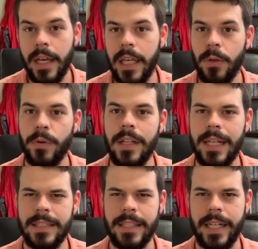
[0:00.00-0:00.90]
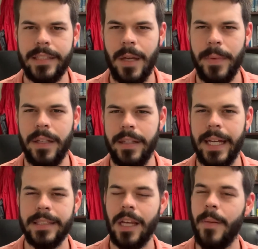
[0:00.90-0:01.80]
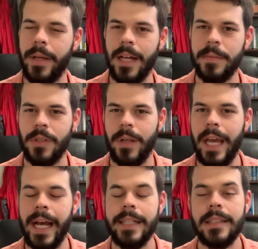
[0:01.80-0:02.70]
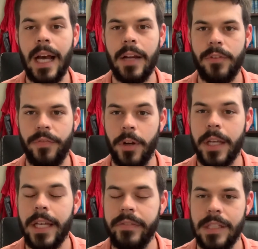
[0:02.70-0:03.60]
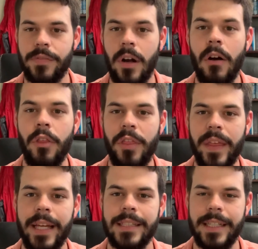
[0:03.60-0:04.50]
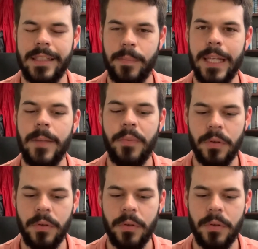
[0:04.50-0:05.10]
He realizes that's coming up, so he asks God for forgiveness for all the things that his people